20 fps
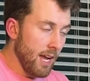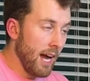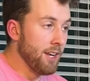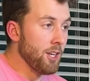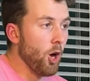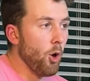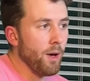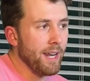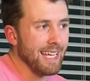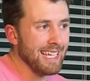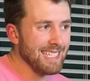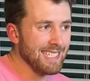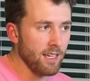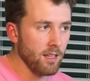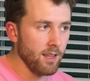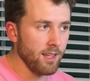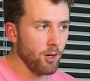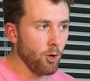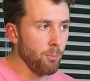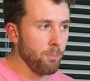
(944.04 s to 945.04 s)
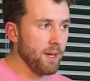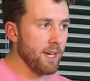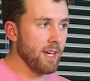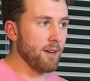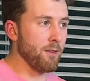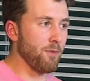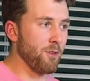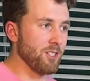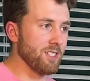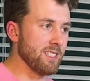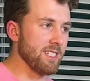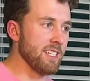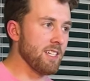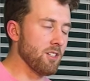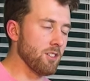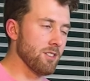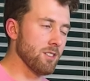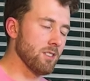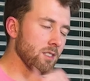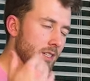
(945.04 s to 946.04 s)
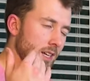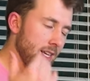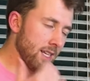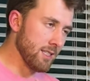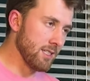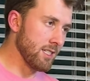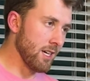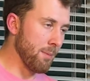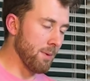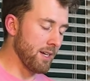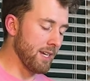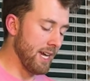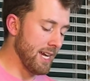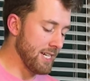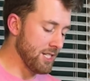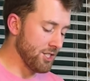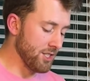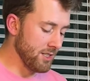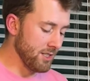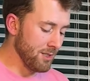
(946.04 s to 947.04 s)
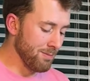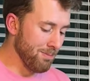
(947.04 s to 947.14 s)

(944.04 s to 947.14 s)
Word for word: I know it is a little big for sneakers in some occasions,